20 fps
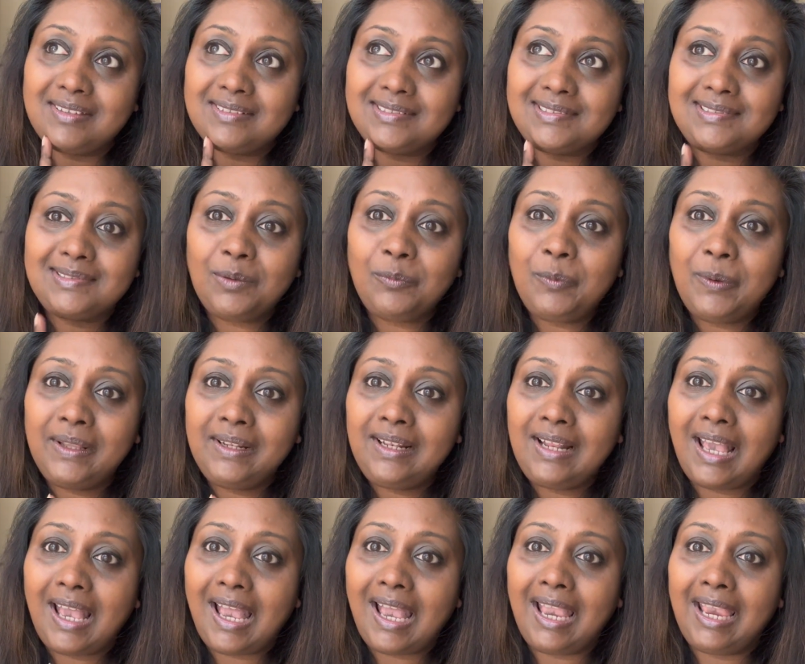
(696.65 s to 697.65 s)

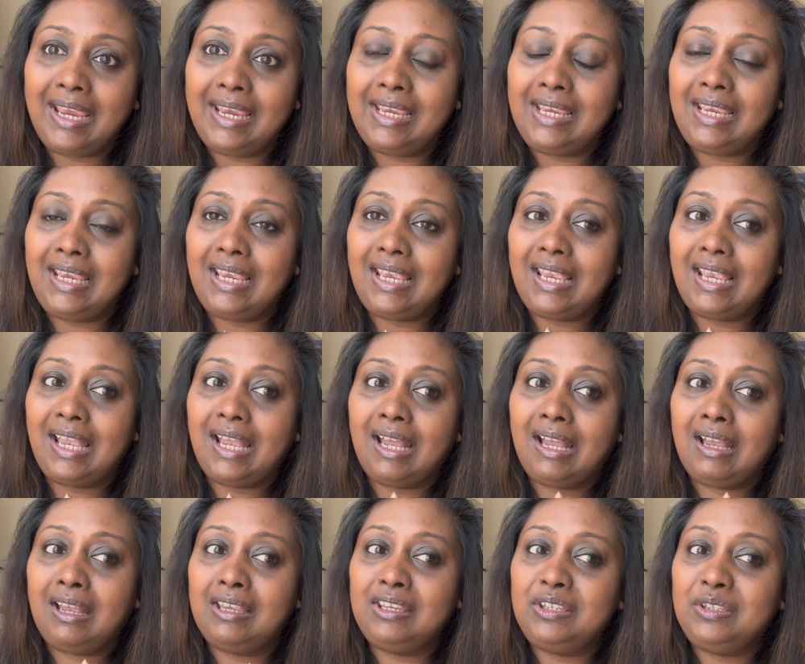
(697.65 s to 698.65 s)
someone I
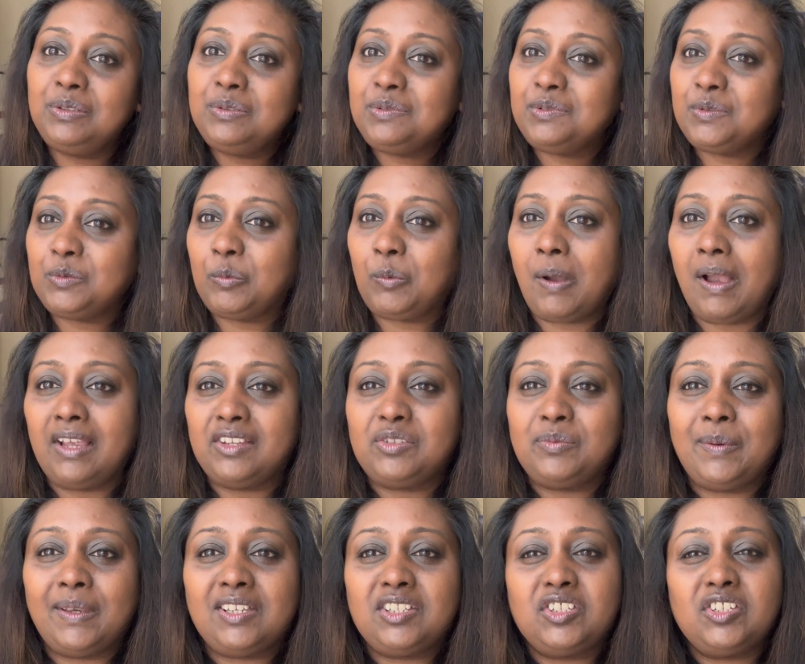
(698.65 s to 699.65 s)
used to
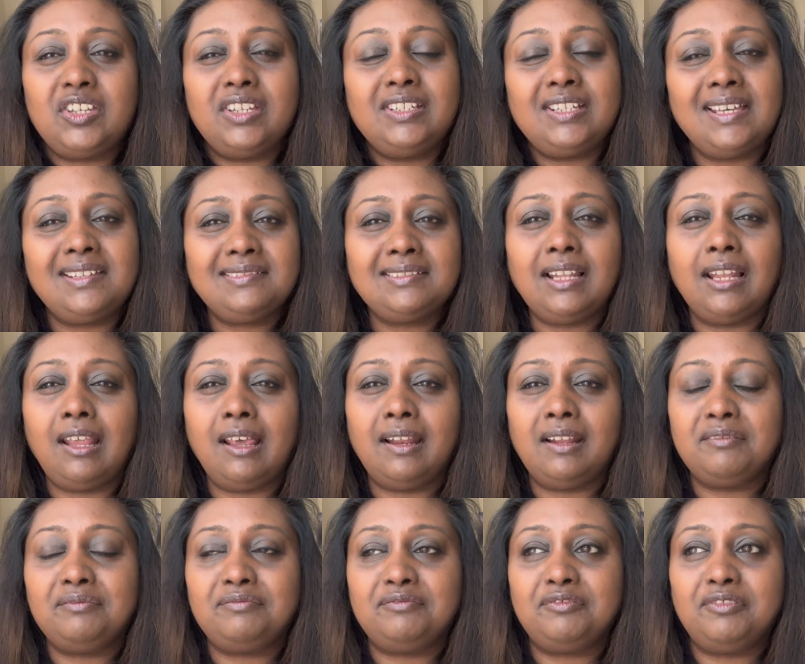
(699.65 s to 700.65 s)
watch, because she does a
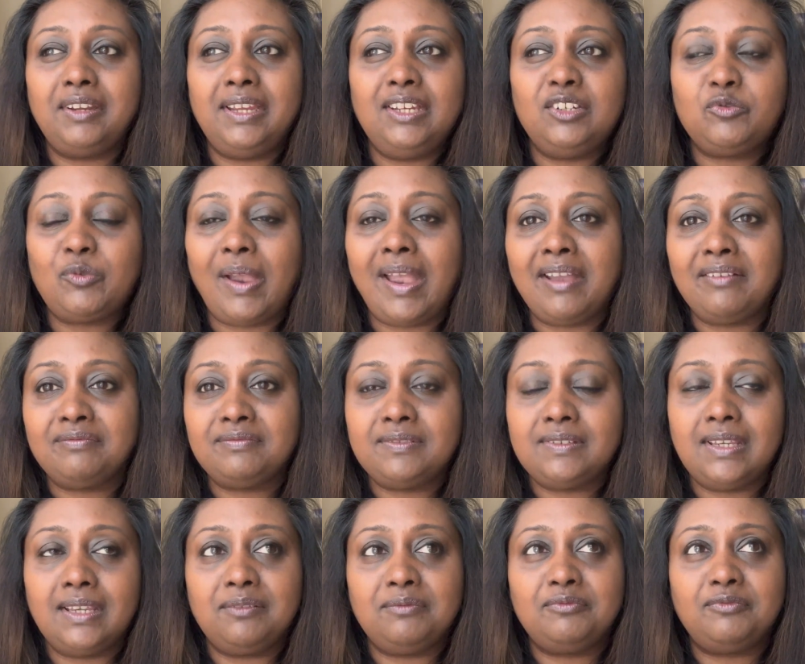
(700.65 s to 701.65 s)
lot of
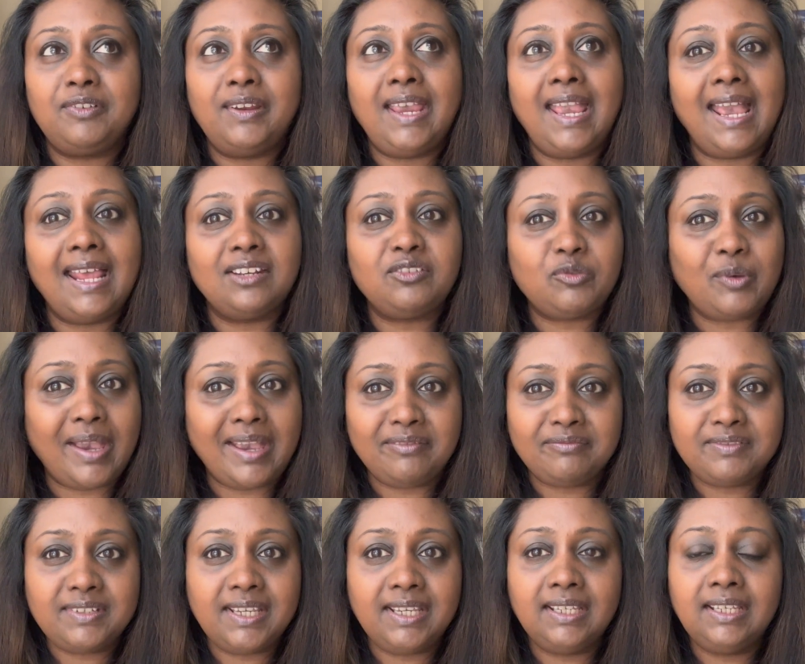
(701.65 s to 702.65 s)
freehand
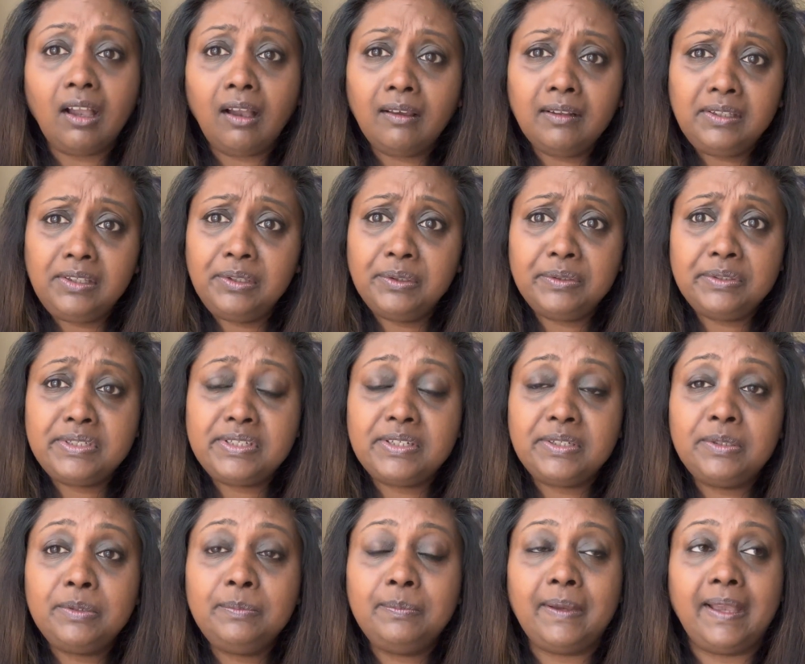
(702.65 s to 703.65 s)
drafting on
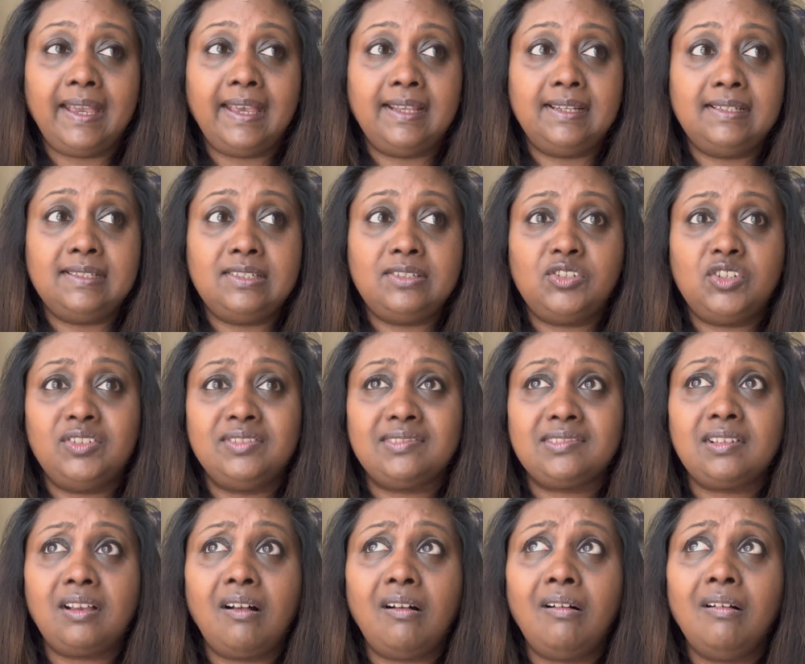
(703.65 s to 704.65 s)
YouTube, and
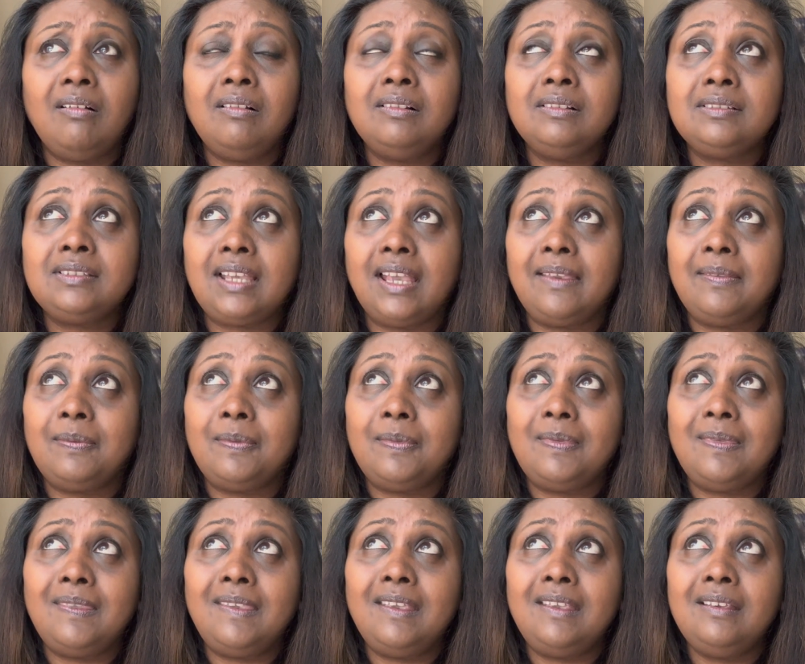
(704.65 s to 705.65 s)
she's called, I
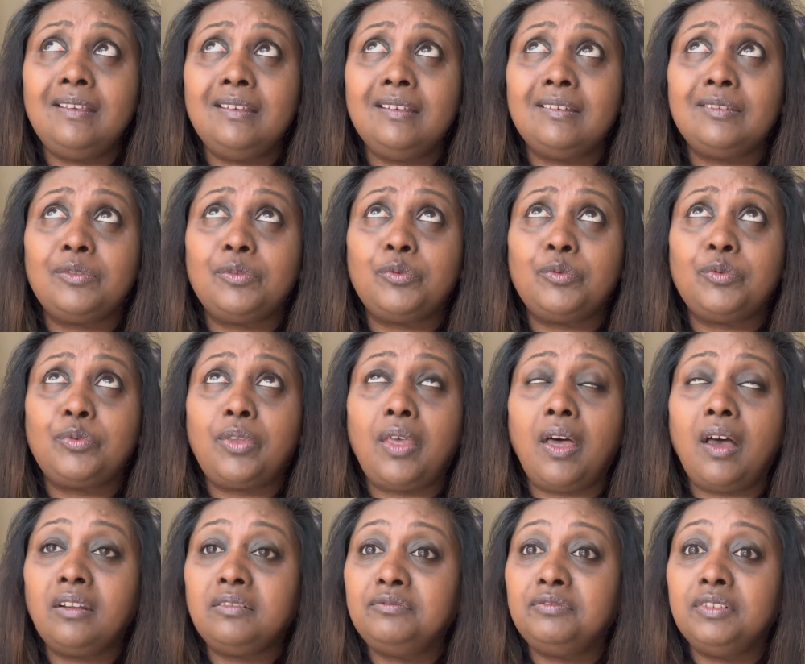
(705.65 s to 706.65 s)
think,
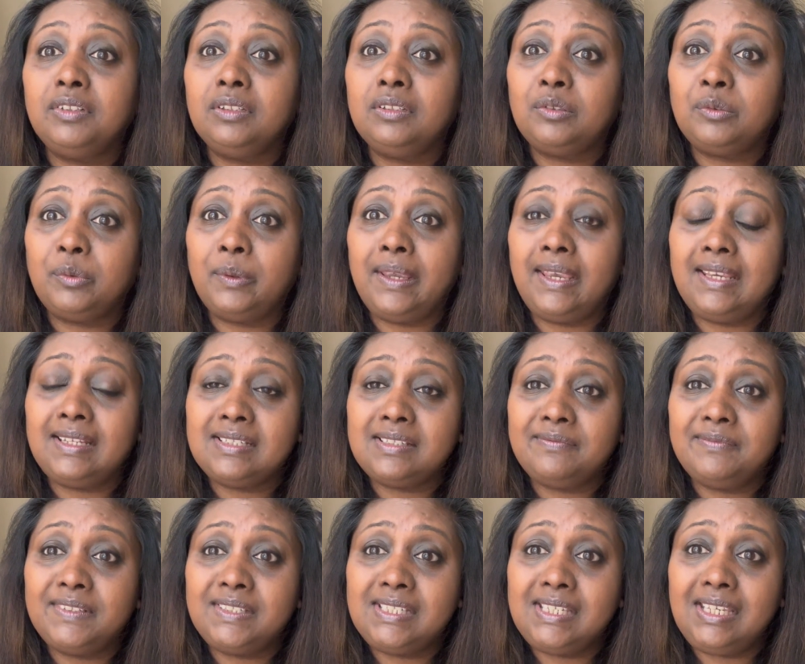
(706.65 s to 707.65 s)
Thoughtful
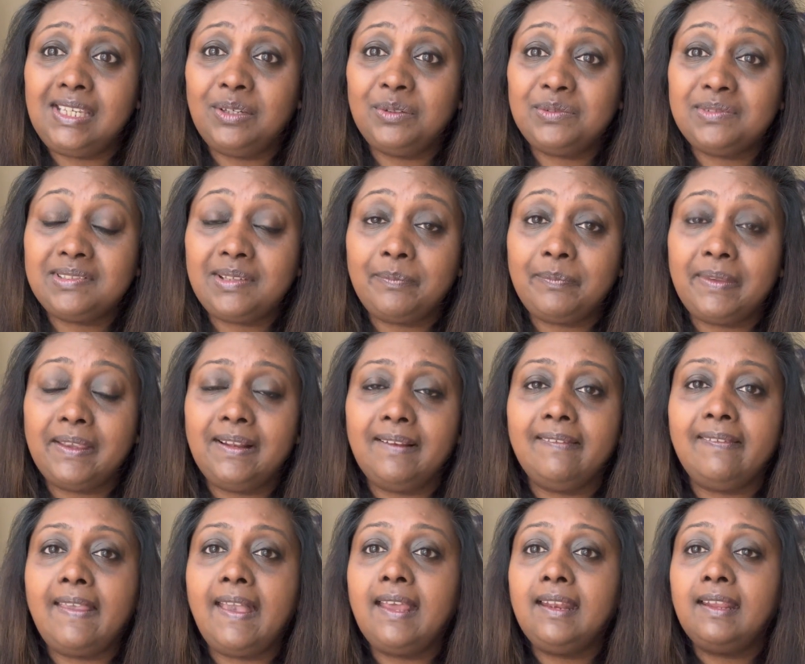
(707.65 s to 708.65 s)
Creativity or something
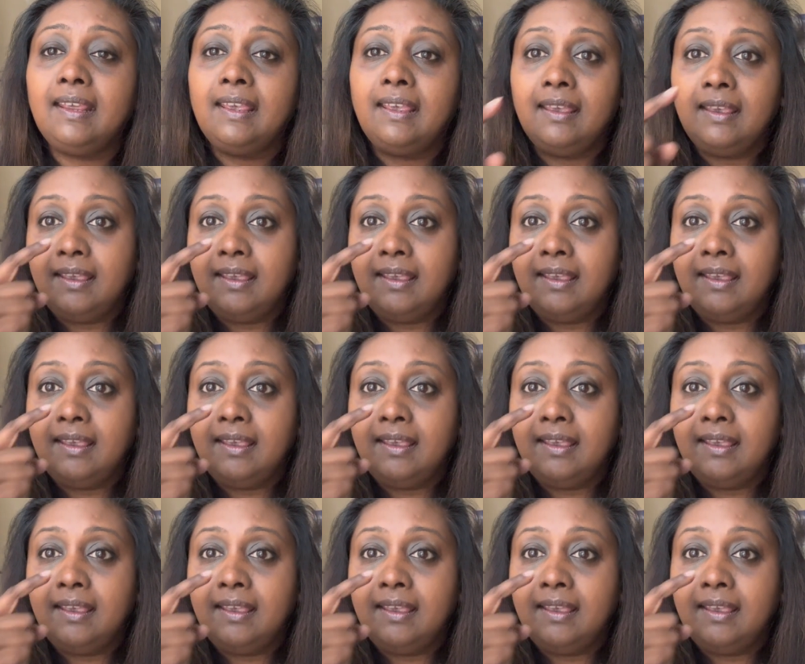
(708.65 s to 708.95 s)
like that.